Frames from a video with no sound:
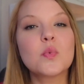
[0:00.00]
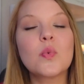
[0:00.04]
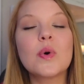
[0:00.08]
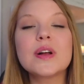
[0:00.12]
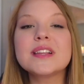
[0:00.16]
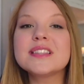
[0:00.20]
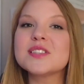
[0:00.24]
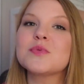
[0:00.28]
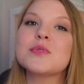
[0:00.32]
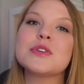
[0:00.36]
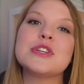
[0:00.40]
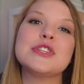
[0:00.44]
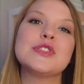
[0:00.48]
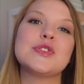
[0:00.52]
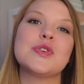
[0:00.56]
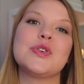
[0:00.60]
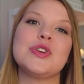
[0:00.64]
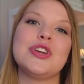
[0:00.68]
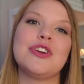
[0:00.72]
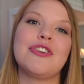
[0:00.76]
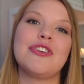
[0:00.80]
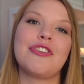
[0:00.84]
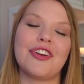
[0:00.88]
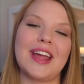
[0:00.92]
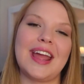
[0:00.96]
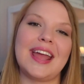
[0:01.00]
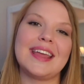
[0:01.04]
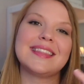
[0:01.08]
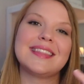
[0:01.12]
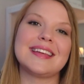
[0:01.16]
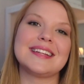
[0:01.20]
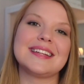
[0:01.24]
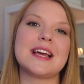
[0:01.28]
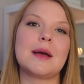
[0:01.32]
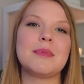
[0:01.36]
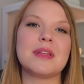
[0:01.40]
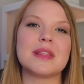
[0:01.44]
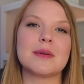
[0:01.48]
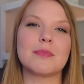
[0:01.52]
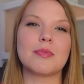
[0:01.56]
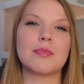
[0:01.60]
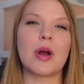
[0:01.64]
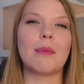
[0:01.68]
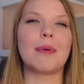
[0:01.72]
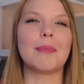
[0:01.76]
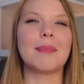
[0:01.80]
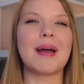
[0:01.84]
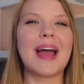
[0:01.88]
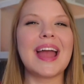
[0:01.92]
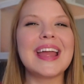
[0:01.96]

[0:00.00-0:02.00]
what's the result you create? And they tell me the problem.